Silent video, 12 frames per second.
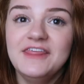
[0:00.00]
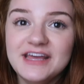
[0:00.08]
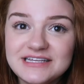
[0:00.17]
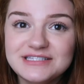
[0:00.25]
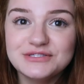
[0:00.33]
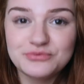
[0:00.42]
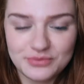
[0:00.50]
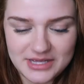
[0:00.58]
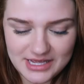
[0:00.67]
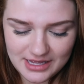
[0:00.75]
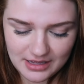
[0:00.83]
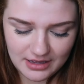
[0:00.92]
This
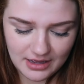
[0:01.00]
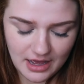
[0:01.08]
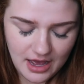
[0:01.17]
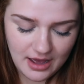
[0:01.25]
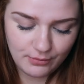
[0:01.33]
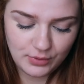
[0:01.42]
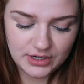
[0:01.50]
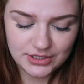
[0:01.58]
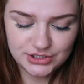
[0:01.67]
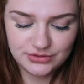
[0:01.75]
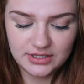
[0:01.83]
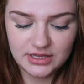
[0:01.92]
week, we
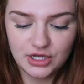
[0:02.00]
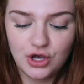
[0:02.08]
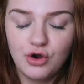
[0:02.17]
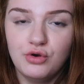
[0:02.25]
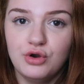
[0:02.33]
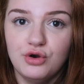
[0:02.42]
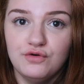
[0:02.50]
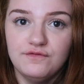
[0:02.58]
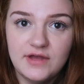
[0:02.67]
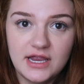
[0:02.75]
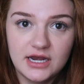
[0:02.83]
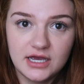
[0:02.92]
are doing the
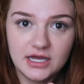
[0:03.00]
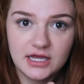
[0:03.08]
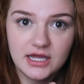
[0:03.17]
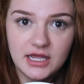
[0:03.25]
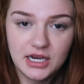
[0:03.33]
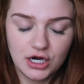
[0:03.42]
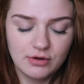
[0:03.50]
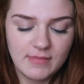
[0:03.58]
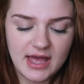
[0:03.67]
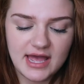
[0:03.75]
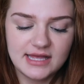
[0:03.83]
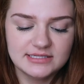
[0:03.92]
Cocoveda hair
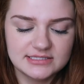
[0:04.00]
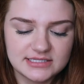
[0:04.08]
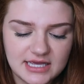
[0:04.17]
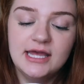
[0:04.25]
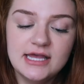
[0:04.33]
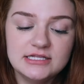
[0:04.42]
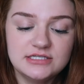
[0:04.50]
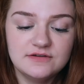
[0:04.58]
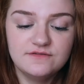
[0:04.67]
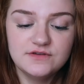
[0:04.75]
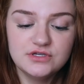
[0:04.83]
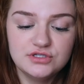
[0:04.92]
mask. It's
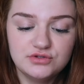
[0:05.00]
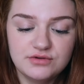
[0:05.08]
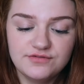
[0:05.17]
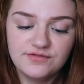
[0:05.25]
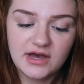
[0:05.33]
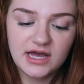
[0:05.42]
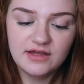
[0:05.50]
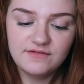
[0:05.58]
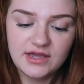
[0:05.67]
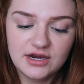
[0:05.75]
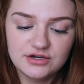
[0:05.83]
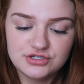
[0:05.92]
infused with 5
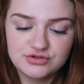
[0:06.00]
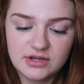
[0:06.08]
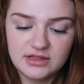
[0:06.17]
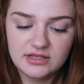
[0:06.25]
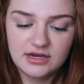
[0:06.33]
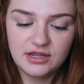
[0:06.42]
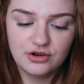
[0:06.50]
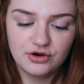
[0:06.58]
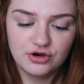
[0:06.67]
hair strengthening